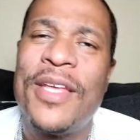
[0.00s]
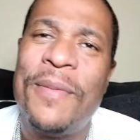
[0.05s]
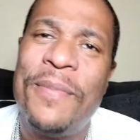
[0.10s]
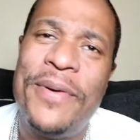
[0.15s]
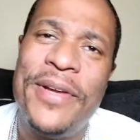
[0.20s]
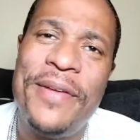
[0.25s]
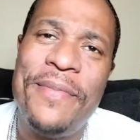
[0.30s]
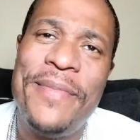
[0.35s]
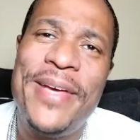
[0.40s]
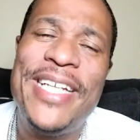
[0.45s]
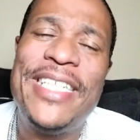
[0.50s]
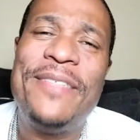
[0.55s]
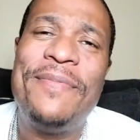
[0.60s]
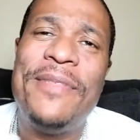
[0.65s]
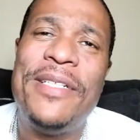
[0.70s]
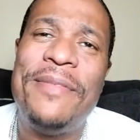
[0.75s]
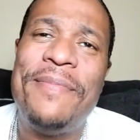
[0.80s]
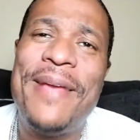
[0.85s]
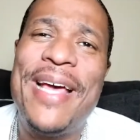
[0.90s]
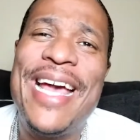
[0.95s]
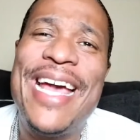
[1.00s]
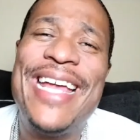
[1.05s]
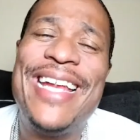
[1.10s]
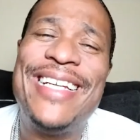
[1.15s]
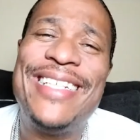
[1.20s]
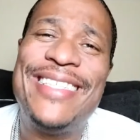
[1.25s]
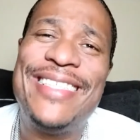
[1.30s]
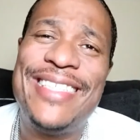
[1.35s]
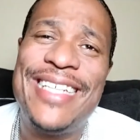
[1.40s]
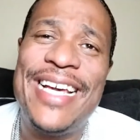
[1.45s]
But it makes me mad and
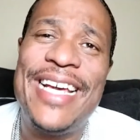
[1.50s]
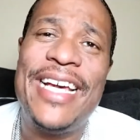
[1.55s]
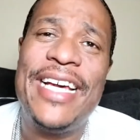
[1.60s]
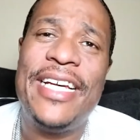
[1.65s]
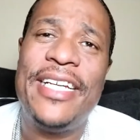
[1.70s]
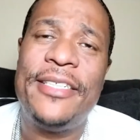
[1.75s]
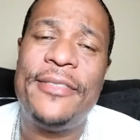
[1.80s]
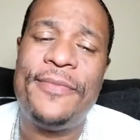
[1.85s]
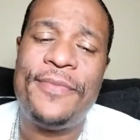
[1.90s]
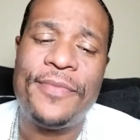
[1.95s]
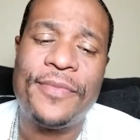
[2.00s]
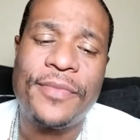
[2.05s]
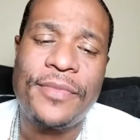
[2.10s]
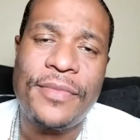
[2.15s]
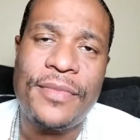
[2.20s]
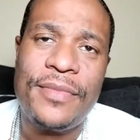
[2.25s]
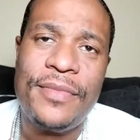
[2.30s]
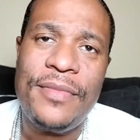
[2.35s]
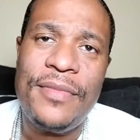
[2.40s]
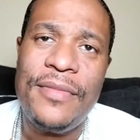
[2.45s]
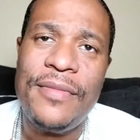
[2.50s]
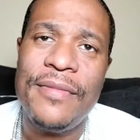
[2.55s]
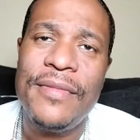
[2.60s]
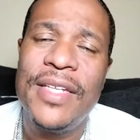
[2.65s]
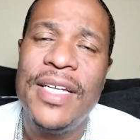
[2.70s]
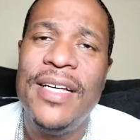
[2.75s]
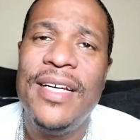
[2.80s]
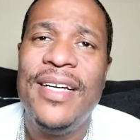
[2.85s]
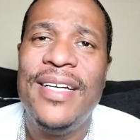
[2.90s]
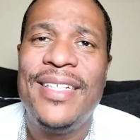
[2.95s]
sad
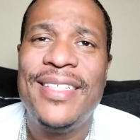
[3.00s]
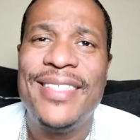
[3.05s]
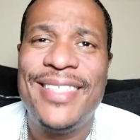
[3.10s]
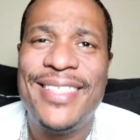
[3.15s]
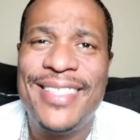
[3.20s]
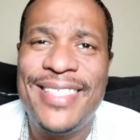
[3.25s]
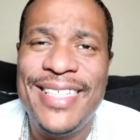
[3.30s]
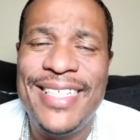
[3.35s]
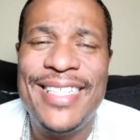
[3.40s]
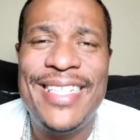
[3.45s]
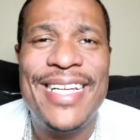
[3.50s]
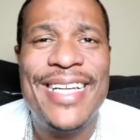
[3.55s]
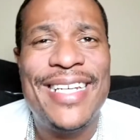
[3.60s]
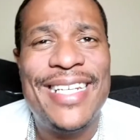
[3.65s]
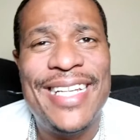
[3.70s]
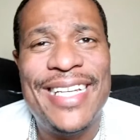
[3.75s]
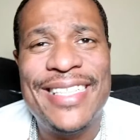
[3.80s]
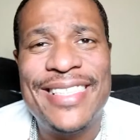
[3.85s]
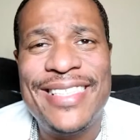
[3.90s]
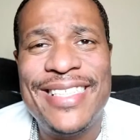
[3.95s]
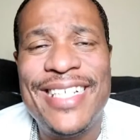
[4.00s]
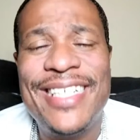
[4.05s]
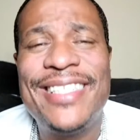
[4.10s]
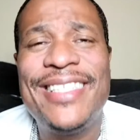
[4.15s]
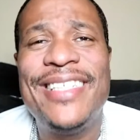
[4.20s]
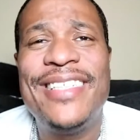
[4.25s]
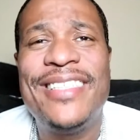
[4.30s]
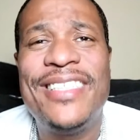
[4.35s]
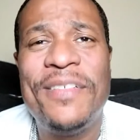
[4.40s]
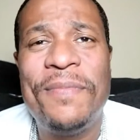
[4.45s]
to see that there's
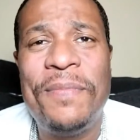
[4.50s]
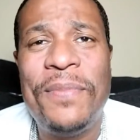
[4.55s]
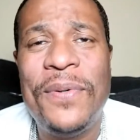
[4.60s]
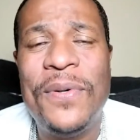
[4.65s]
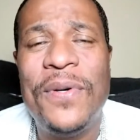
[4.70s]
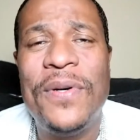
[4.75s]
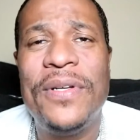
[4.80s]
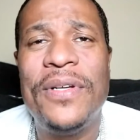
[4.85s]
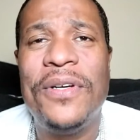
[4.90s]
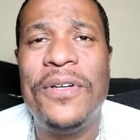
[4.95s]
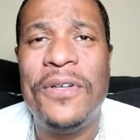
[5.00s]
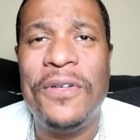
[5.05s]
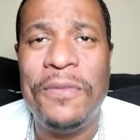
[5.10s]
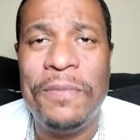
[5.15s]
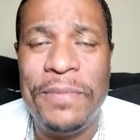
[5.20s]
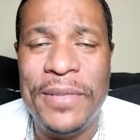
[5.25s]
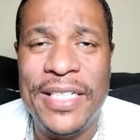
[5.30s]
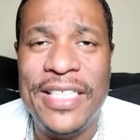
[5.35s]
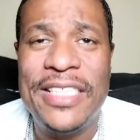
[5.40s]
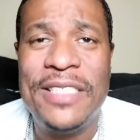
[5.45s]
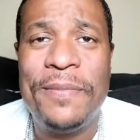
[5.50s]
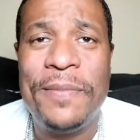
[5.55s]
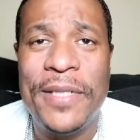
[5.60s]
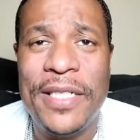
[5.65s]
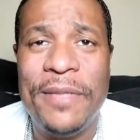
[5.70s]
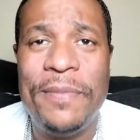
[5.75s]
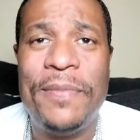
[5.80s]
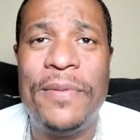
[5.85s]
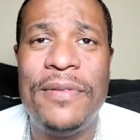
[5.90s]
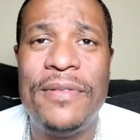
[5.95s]
nothing to support obese
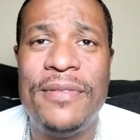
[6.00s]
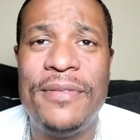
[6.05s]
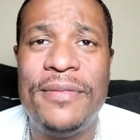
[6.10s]
people.